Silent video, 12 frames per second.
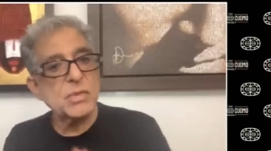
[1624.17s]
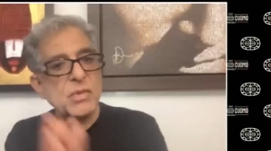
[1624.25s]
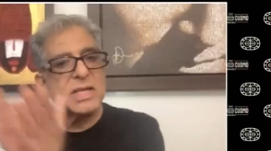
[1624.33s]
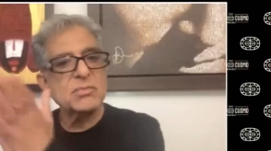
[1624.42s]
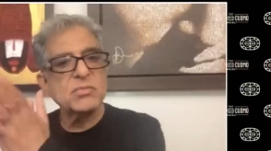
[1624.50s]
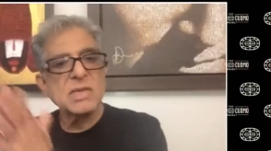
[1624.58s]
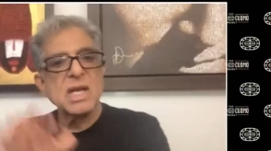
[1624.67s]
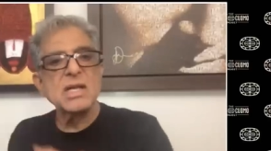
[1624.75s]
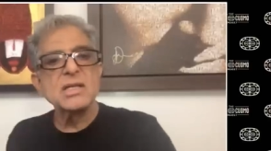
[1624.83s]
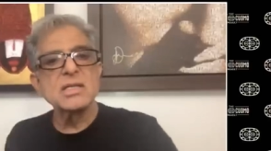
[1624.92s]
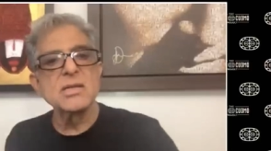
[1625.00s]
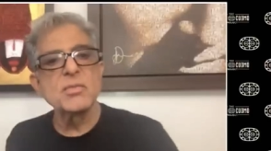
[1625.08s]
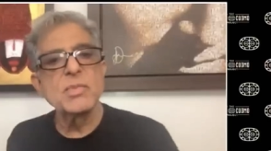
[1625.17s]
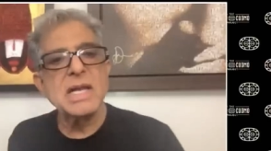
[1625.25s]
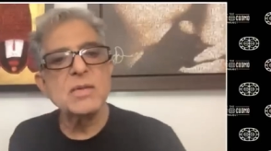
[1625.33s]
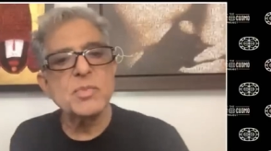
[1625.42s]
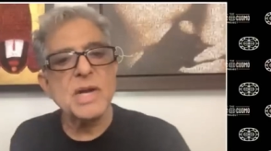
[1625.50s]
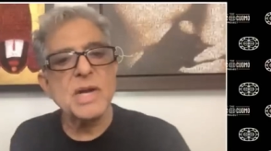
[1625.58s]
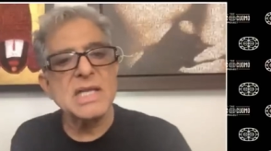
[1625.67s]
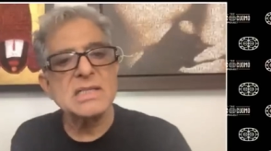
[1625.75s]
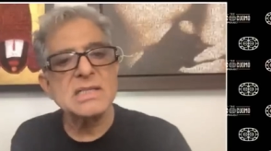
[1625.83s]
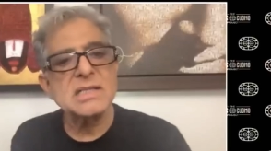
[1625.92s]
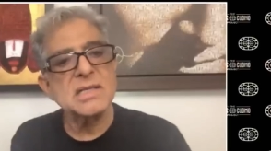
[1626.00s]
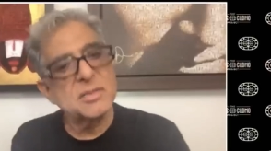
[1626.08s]
they won Nobel
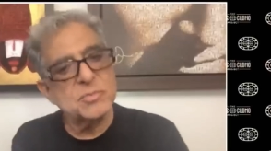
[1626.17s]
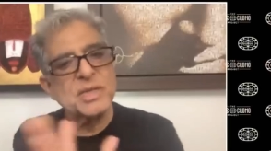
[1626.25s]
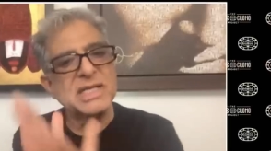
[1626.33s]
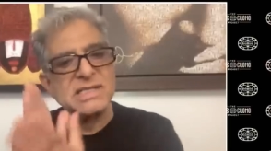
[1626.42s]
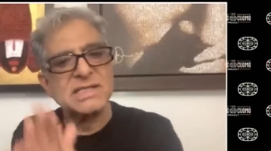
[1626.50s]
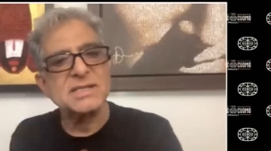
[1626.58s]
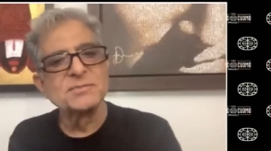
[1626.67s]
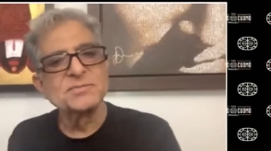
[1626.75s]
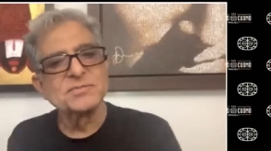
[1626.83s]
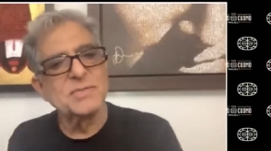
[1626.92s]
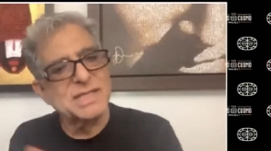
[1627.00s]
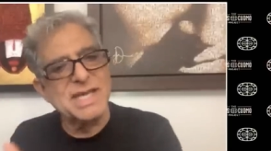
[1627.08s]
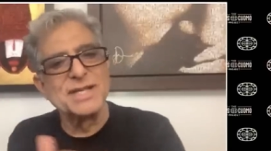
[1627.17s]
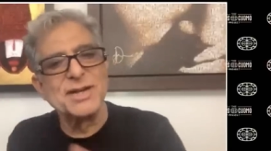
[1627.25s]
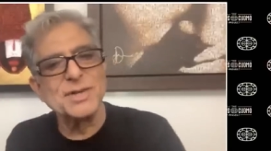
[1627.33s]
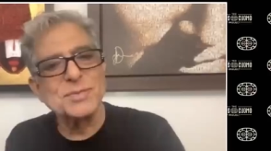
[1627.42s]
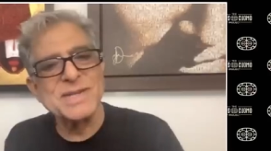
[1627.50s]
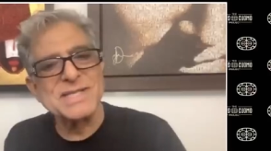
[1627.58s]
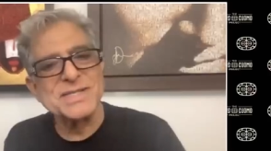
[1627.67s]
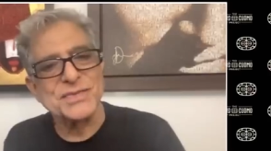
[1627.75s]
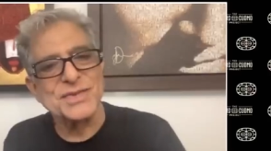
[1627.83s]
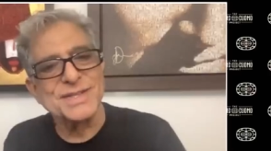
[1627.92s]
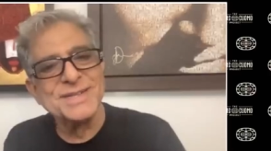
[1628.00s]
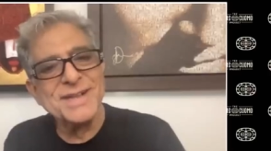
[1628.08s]
Prize in peace, but they're not
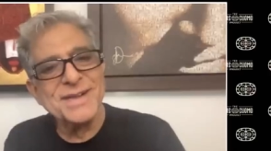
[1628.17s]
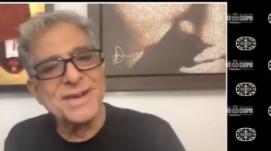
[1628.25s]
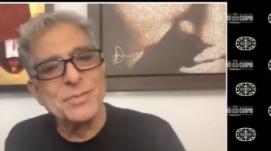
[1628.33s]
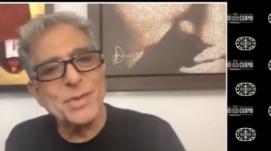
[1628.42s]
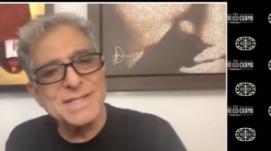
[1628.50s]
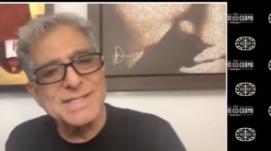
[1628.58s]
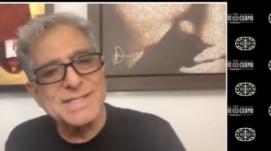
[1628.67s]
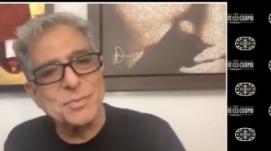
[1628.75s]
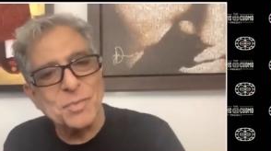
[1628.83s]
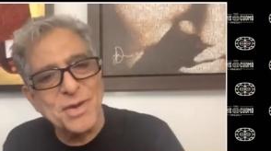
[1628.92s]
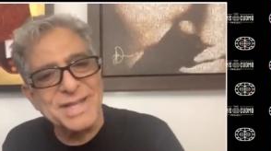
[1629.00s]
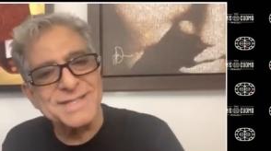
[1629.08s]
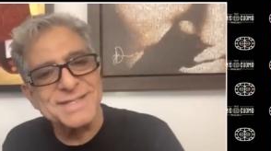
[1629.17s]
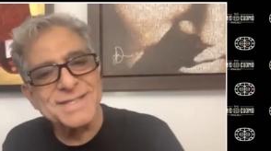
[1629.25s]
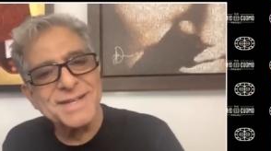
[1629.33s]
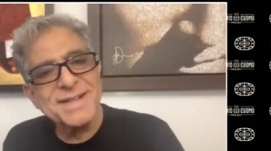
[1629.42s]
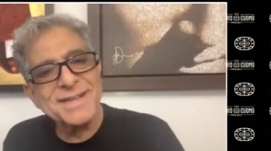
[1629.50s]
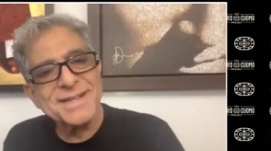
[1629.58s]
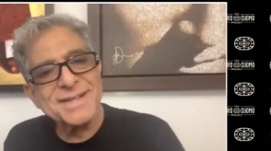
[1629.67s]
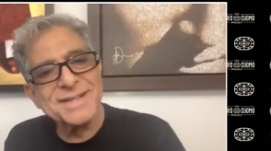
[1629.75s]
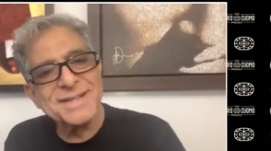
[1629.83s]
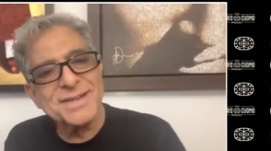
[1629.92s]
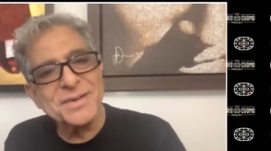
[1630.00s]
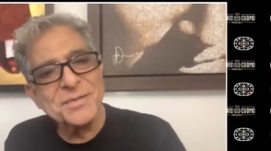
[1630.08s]
peaceful. What's the point?
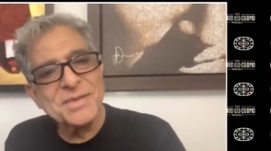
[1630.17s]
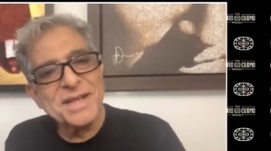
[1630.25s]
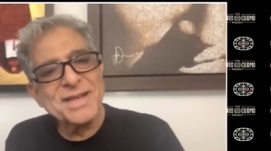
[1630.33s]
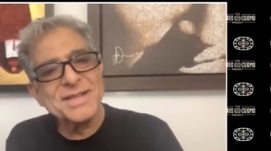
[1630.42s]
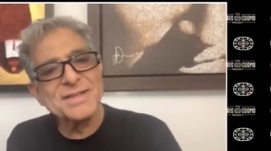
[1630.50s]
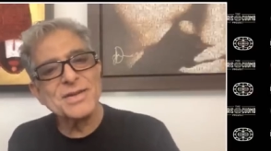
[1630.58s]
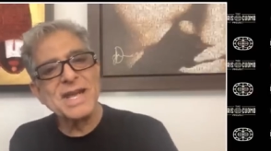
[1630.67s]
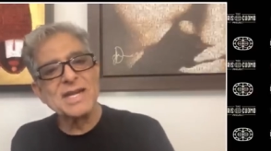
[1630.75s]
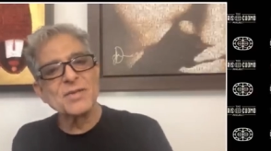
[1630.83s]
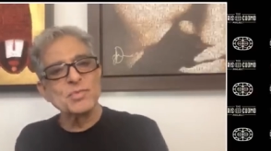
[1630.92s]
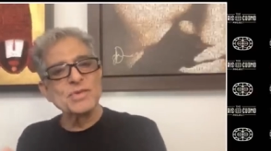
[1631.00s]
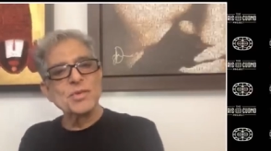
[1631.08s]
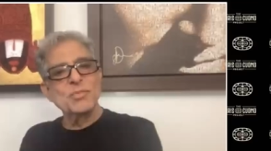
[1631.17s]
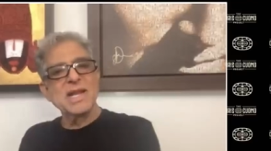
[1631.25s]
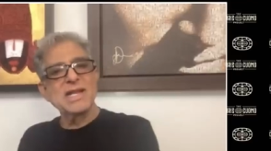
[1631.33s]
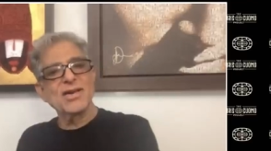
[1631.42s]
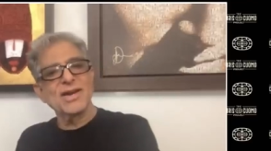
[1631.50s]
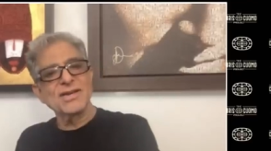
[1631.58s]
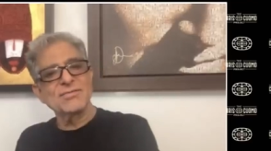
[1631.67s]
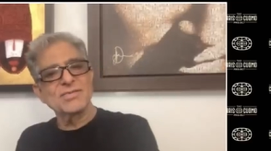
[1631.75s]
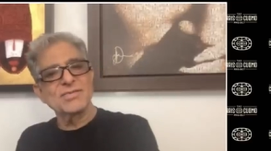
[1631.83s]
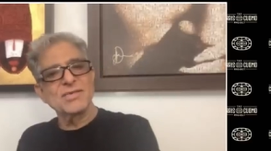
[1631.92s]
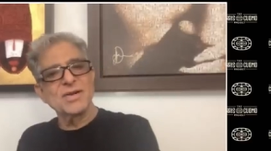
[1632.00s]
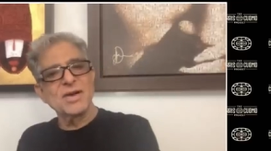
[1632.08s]
You know, you get a Nobel
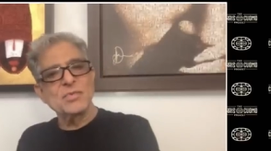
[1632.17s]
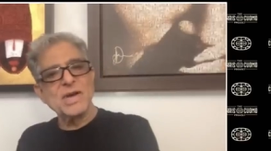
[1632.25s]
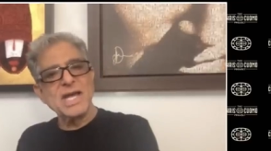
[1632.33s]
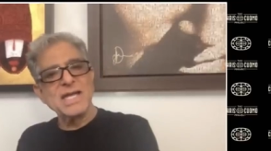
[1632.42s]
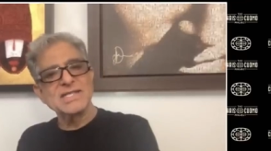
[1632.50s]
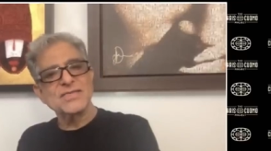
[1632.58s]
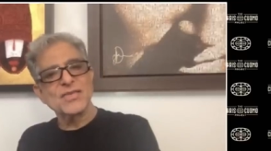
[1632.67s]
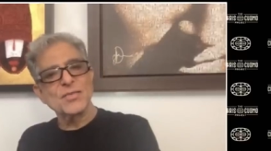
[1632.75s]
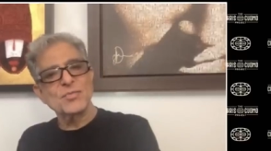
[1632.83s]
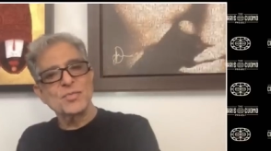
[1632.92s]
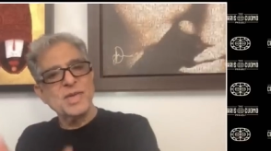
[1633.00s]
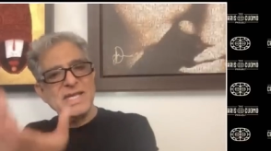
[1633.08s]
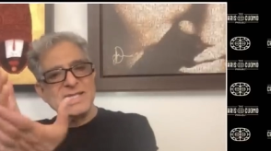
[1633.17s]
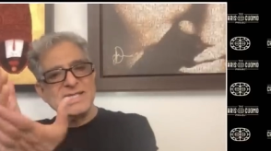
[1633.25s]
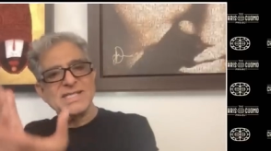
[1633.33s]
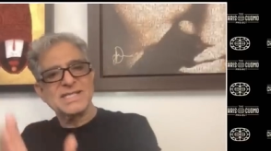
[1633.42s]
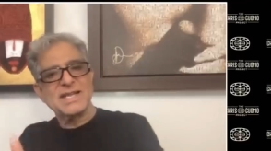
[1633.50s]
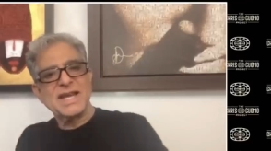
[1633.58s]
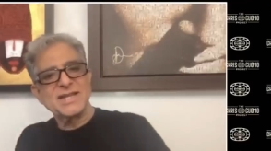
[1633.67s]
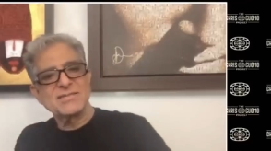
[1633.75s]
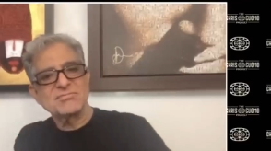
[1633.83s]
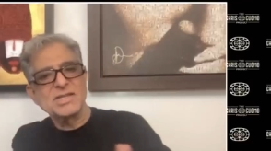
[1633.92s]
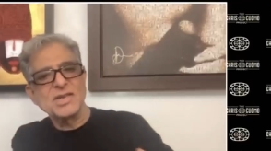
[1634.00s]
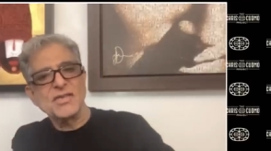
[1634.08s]
Prize for peace
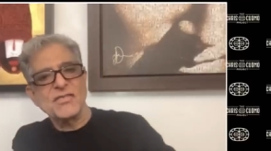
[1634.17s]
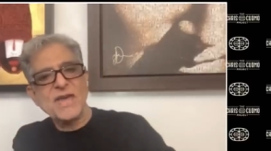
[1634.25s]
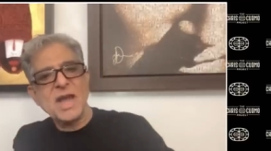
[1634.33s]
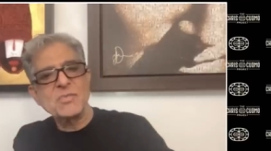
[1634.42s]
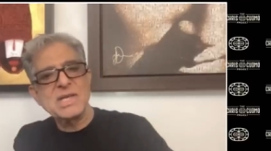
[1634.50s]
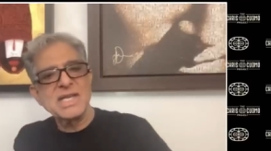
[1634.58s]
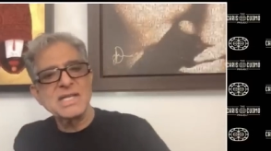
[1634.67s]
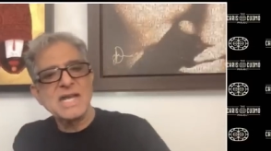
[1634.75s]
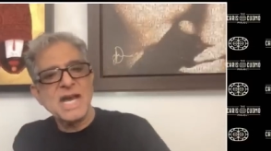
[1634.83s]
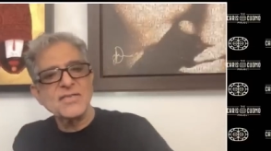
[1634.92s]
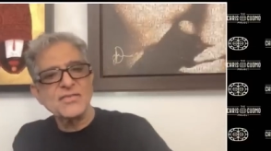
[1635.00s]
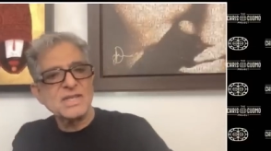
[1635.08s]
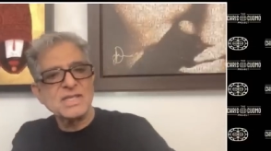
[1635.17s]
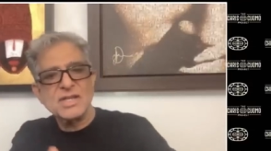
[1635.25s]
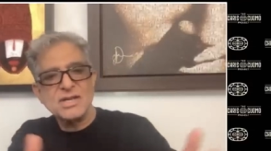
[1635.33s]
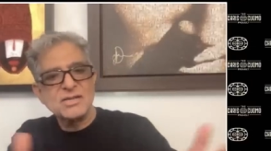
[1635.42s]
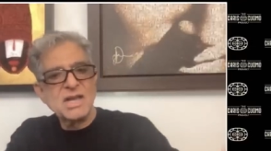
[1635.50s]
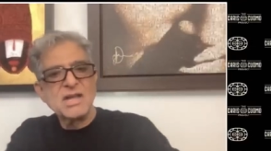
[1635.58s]
and your family life and your